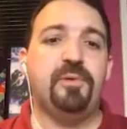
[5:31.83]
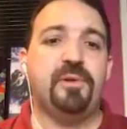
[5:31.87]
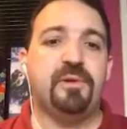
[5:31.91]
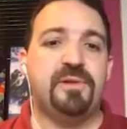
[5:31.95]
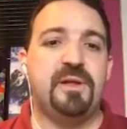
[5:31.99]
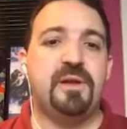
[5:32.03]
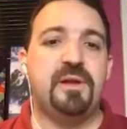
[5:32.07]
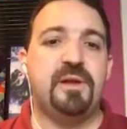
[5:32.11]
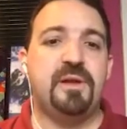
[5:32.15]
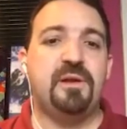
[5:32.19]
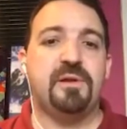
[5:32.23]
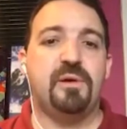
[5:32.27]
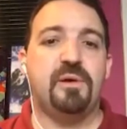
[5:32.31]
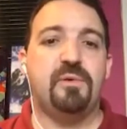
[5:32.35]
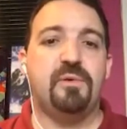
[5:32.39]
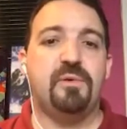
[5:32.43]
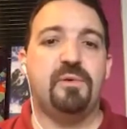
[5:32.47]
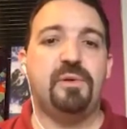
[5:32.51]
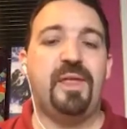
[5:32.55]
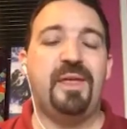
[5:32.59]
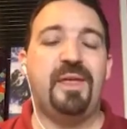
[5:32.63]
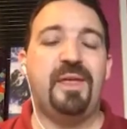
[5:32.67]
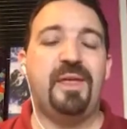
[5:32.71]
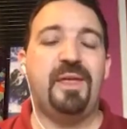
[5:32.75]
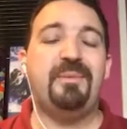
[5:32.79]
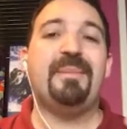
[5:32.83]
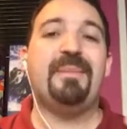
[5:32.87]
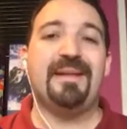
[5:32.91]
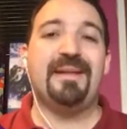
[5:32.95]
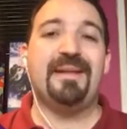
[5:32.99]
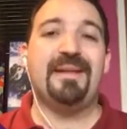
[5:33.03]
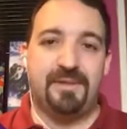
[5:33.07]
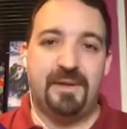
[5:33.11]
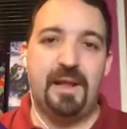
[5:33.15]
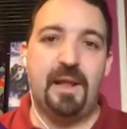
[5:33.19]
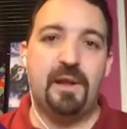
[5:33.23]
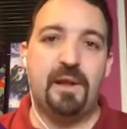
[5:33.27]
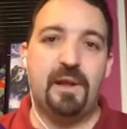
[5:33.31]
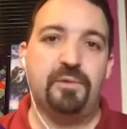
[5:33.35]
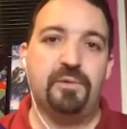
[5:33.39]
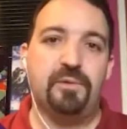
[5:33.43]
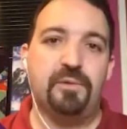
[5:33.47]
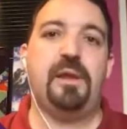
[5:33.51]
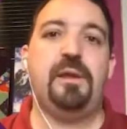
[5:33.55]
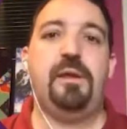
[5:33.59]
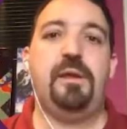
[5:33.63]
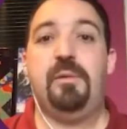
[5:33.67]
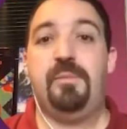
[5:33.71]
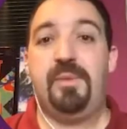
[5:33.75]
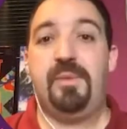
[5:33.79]
visitors, 2.5
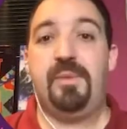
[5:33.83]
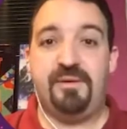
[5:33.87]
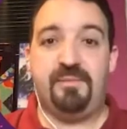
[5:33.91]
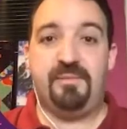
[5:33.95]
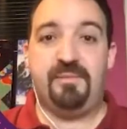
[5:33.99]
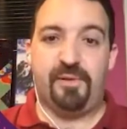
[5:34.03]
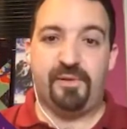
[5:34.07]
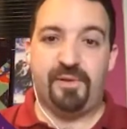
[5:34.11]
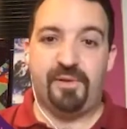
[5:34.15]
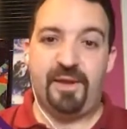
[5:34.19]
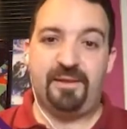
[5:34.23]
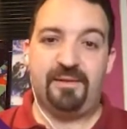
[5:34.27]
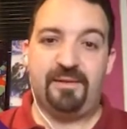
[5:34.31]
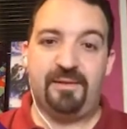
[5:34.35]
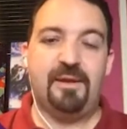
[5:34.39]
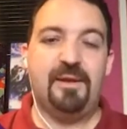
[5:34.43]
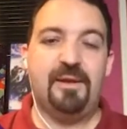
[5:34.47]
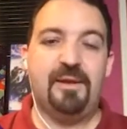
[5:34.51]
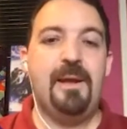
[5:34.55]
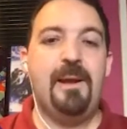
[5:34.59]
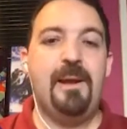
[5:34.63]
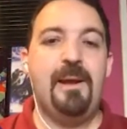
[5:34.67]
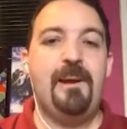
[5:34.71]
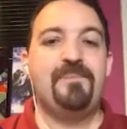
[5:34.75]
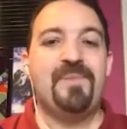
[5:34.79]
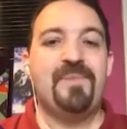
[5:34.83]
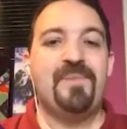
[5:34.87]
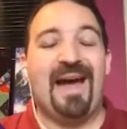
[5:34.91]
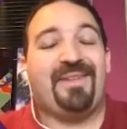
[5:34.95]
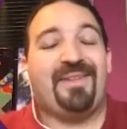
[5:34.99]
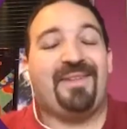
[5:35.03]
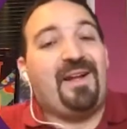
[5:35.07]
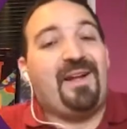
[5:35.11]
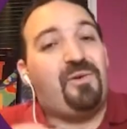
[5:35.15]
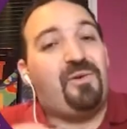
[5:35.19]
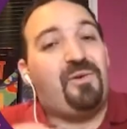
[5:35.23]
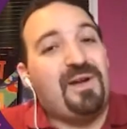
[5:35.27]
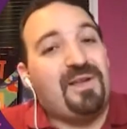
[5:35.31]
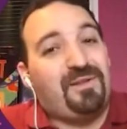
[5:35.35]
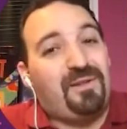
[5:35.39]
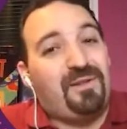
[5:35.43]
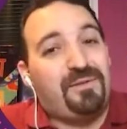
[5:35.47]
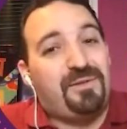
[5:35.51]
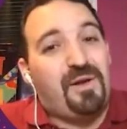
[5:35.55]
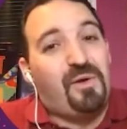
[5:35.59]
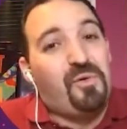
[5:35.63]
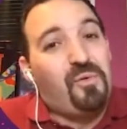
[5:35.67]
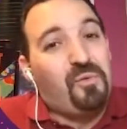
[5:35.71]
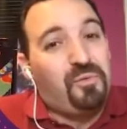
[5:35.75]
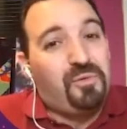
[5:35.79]
seconds is the time where the most
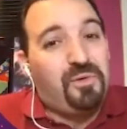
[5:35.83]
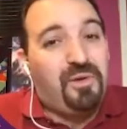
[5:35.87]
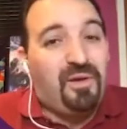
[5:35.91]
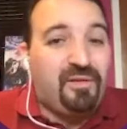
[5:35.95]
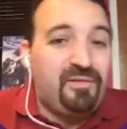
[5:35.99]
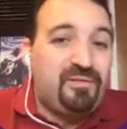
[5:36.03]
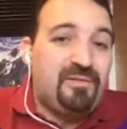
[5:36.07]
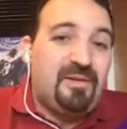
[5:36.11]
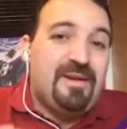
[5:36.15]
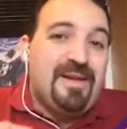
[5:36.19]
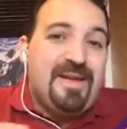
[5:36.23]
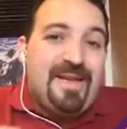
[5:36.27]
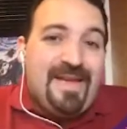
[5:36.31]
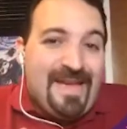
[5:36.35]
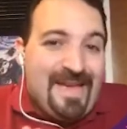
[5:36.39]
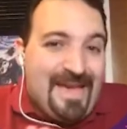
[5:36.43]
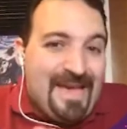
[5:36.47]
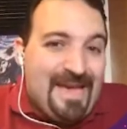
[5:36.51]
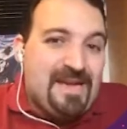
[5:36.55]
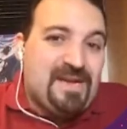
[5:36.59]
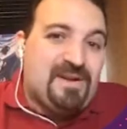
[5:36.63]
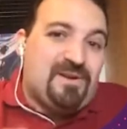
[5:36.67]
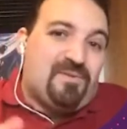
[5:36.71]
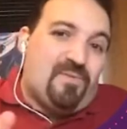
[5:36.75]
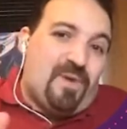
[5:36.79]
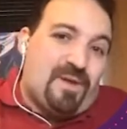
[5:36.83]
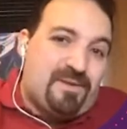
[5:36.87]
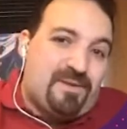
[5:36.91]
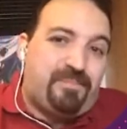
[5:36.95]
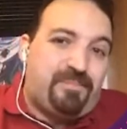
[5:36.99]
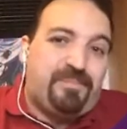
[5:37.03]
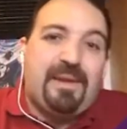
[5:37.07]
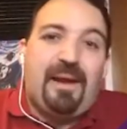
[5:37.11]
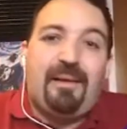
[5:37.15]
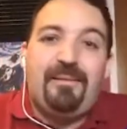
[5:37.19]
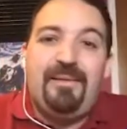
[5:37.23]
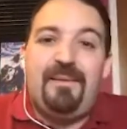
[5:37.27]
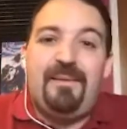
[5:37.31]
important content should appear.